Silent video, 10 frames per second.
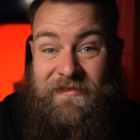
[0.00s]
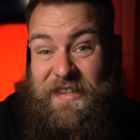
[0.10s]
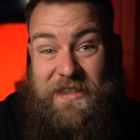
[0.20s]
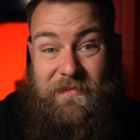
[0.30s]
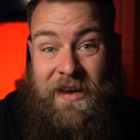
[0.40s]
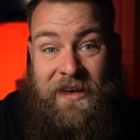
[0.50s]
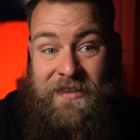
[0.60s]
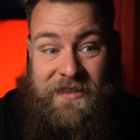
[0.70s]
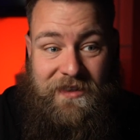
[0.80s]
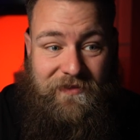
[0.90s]
doesn't matter,
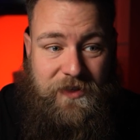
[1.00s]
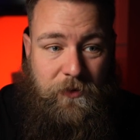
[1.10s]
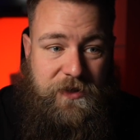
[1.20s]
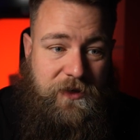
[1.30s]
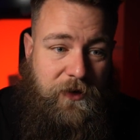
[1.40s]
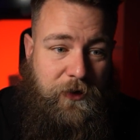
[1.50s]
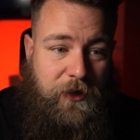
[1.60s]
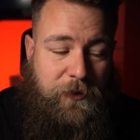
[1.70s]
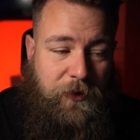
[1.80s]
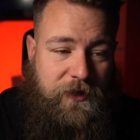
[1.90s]
does it? Someone's going to look at
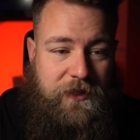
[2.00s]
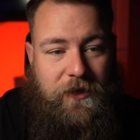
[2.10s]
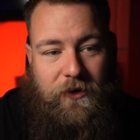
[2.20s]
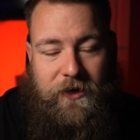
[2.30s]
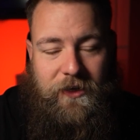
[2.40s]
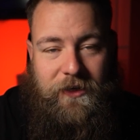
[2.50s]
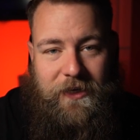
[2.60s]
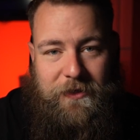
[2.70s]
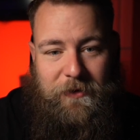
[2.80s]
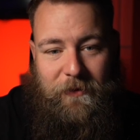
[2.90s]
your bonnet and say, yeah,
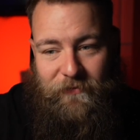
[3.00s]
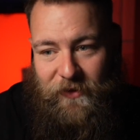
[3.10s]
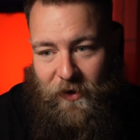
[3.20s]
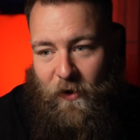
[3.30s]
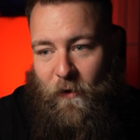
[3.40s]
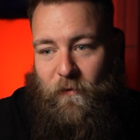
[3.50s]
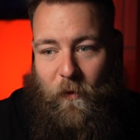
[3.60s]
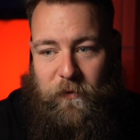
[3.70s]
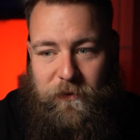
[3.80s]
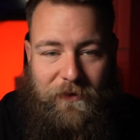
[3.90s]
catch me up.
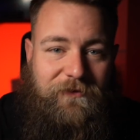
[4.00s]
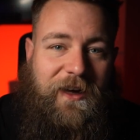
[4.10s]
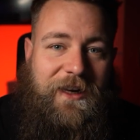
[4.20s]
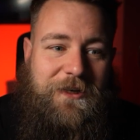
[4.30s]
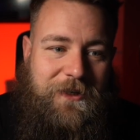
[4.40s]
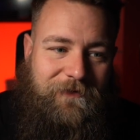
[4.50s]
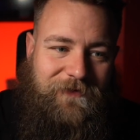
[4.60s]
Oof, vanish.